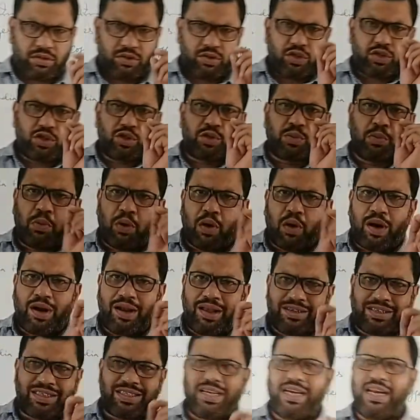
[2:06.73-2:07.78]
The
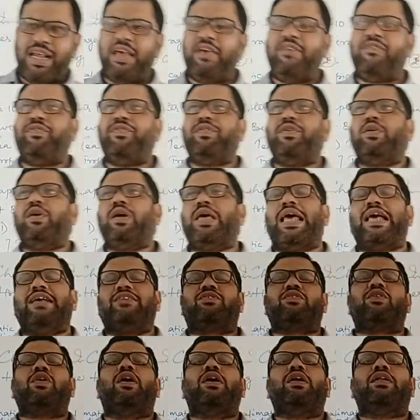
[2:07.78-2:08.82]
smallest leaf
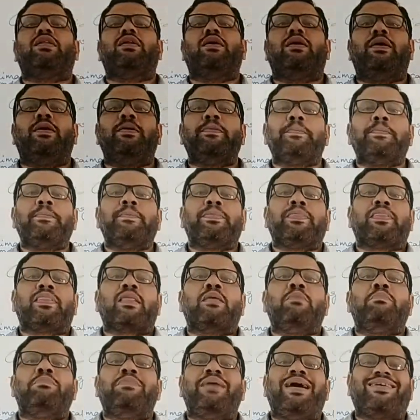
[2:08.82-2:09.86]
has got
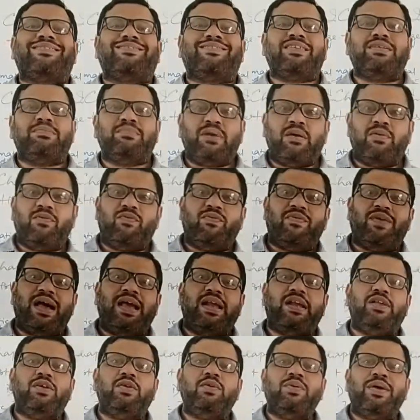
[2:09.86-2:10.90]
the maximum
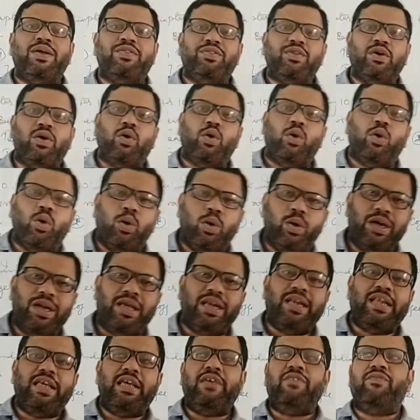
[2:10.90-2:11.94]
value and the old
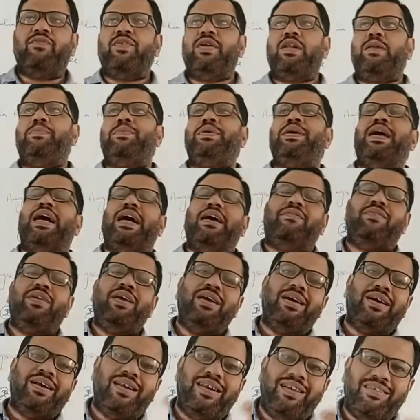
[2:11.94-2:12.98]
leaf will be
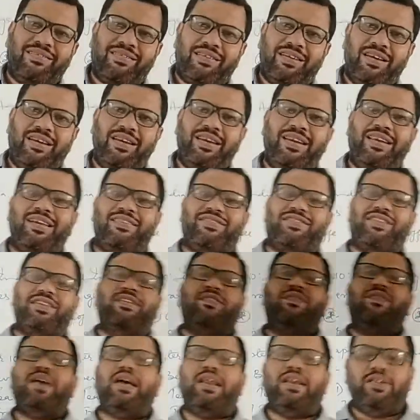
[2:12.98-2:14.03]
having a little lesser
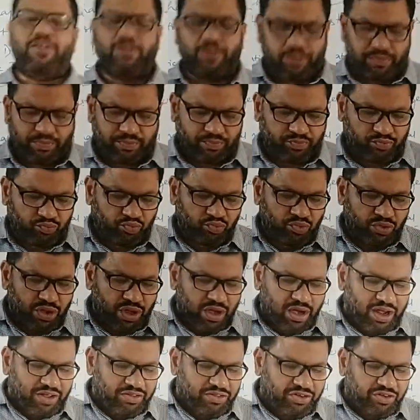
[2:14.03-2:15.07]
value.
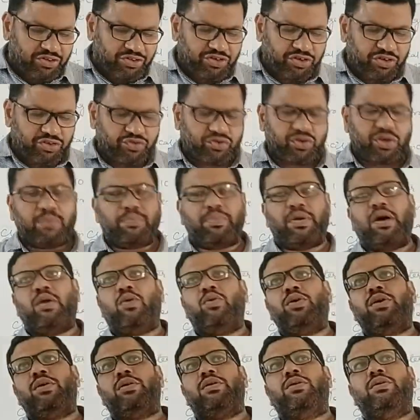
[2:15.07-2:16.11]
And this is
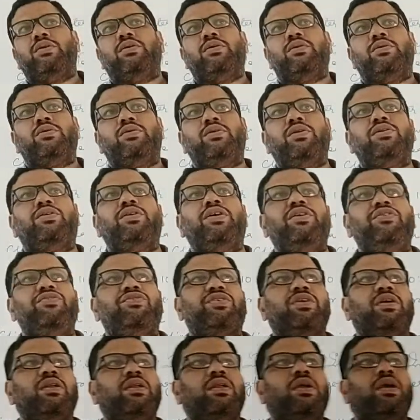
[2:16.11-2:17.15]
about the
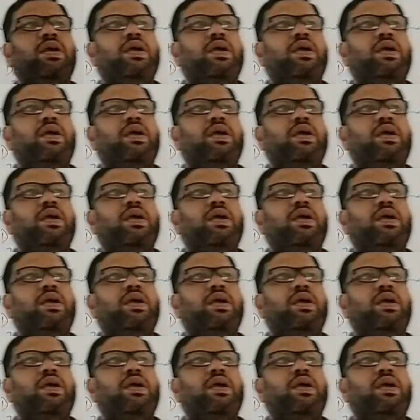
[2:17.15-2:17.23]
reason